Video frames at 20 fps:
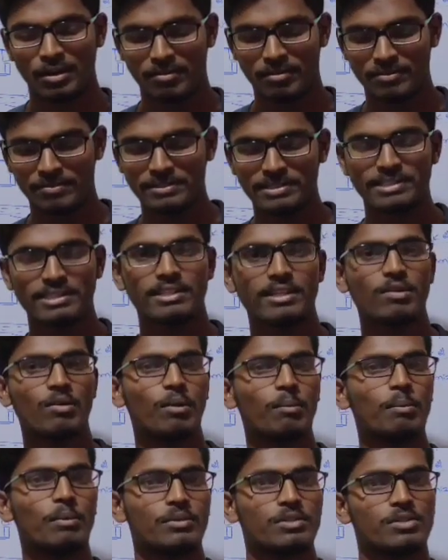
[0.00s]
When we see the
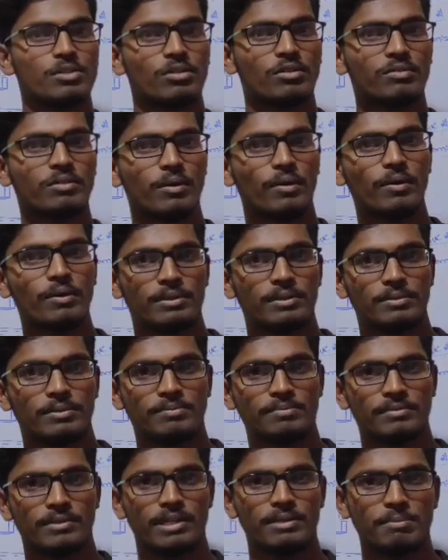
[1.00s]
composition of the atom,
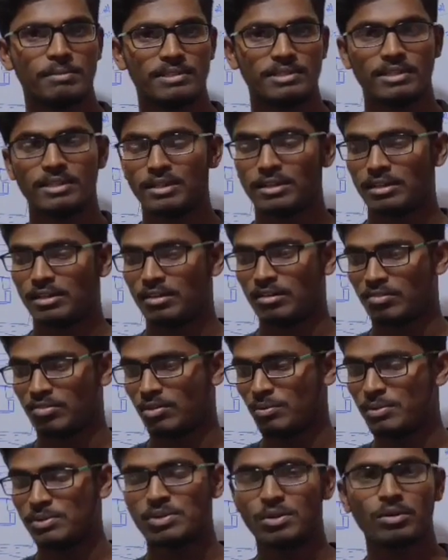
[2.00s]
that means
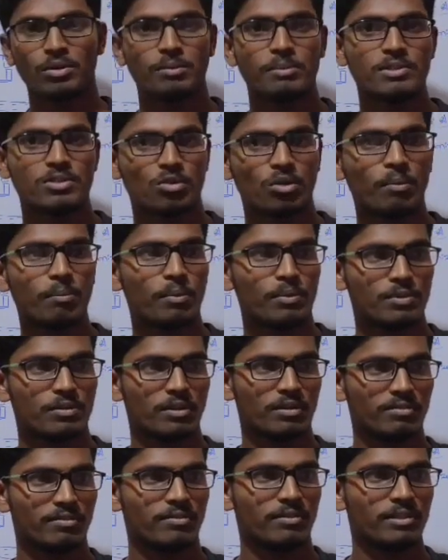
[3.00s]
from which atom is composed
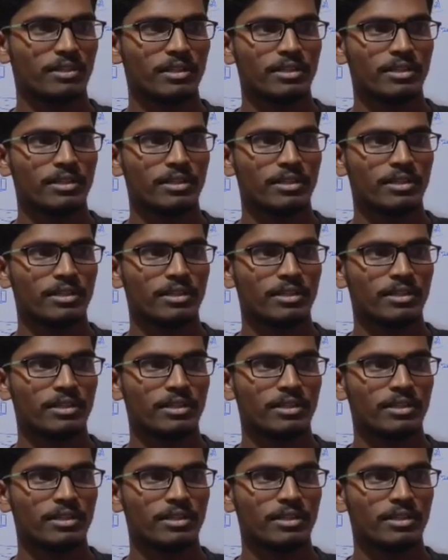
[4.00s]
of,